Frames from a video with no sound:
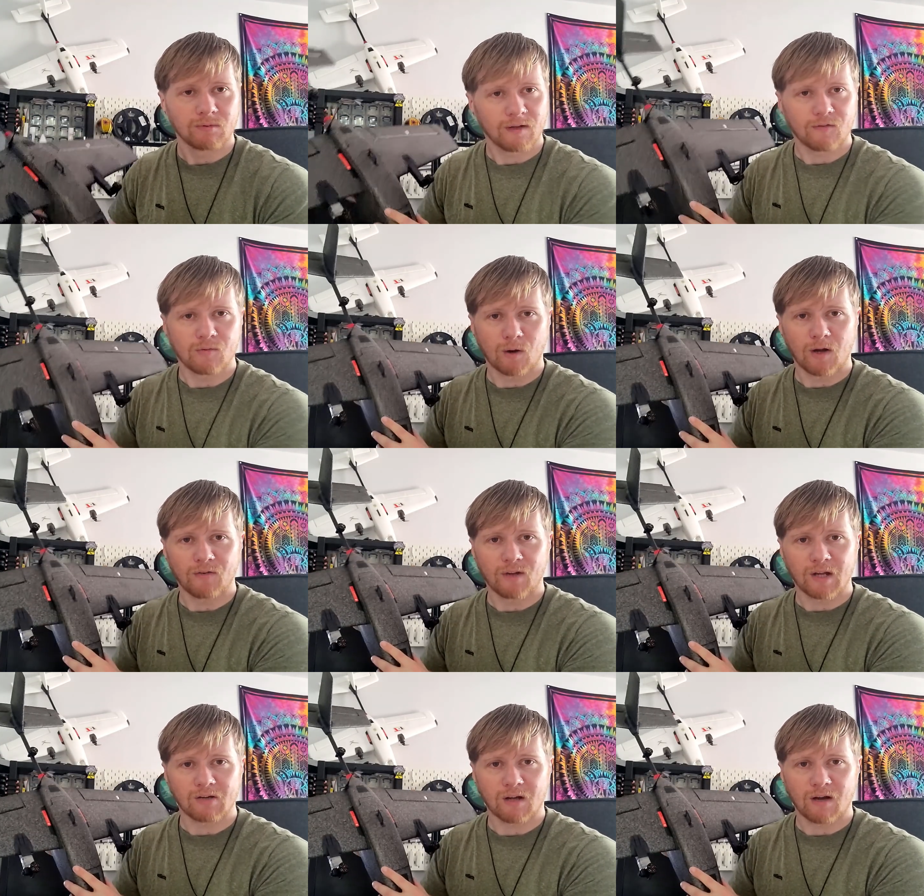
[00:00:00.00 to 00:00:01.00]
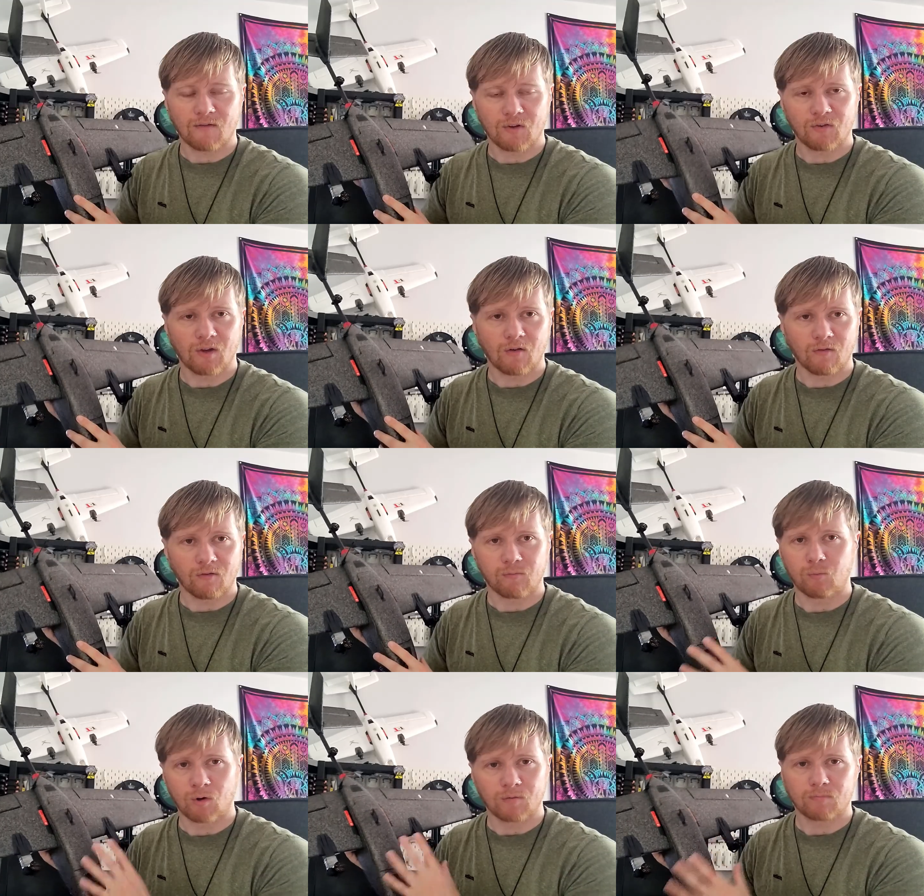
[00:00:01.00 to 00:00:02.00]
if you buy this aircraft for yourself,
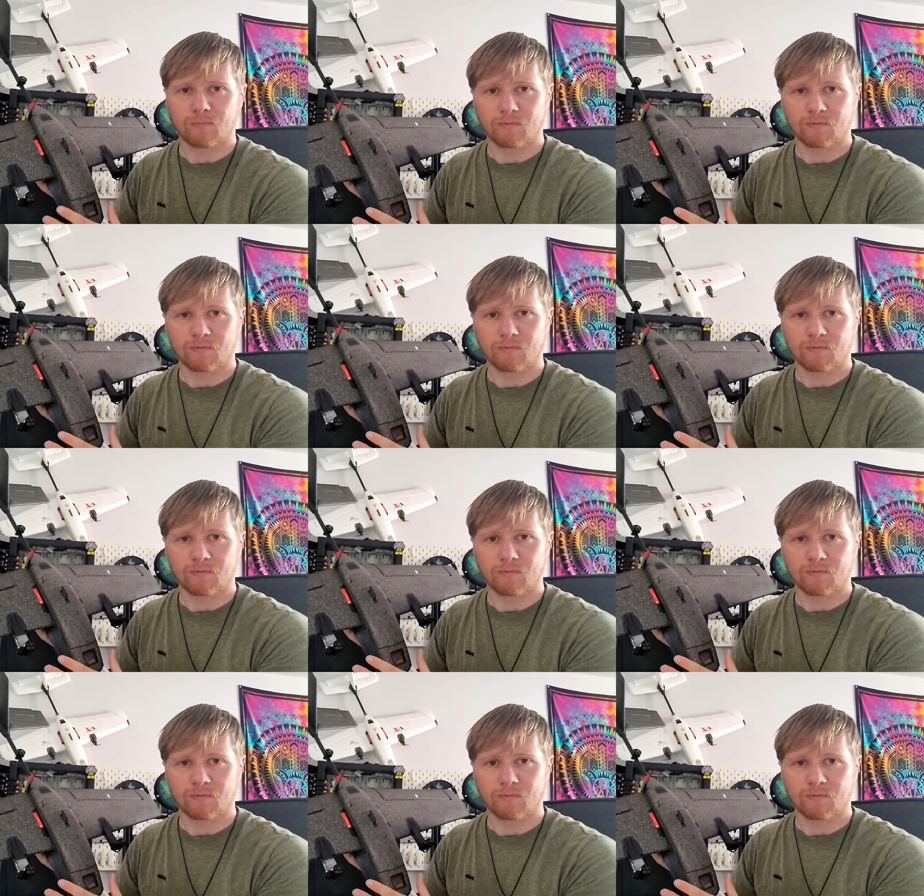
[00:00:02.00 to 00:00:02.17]
what,